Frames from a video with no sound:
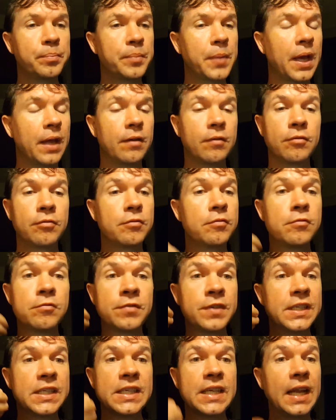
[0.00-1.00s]
kind of
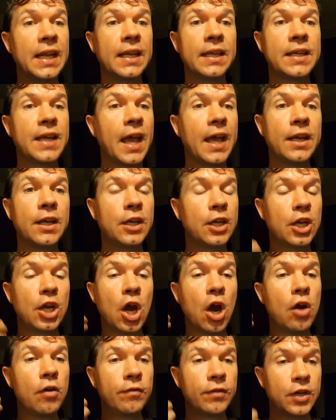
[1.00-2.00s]
facilitated an
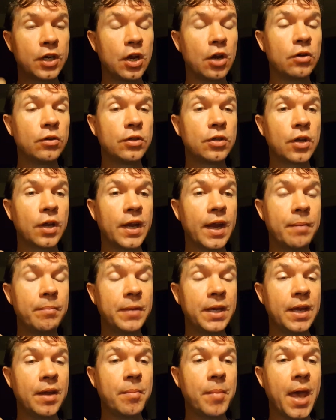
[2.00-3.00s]
overdose on
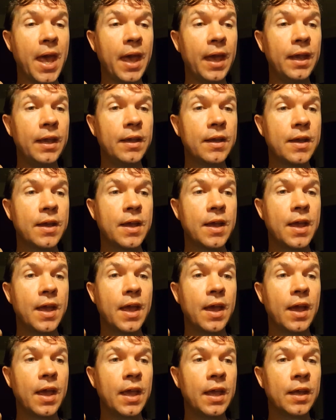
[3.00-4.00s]
MDMA,
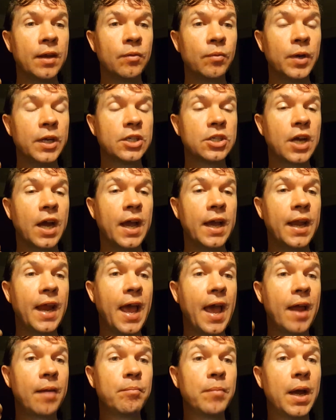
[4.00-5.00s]
in which I had
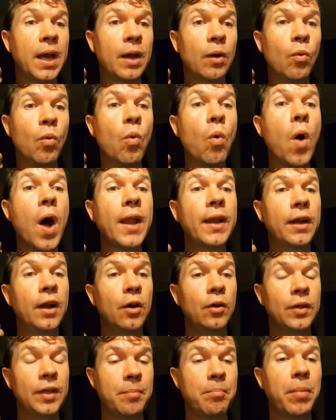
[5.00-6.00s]
had my one and
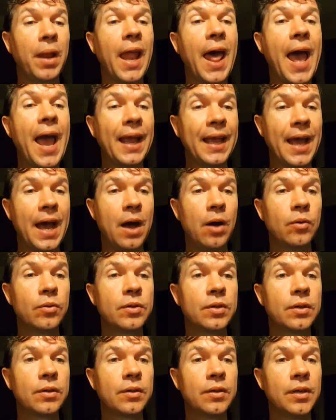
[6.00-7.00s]
only
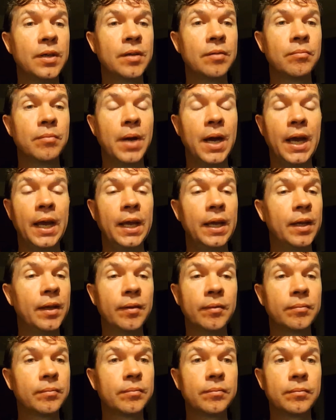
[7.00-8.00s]
blackout in
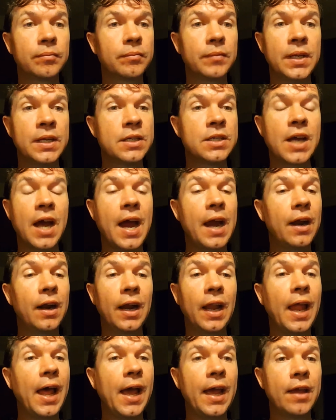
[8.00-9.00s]
my
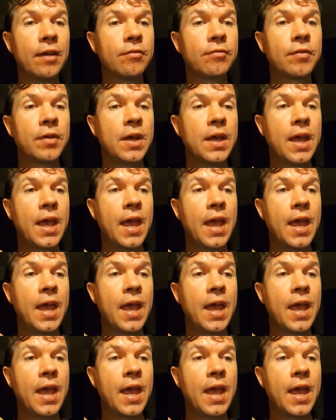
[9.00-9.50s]
entire life.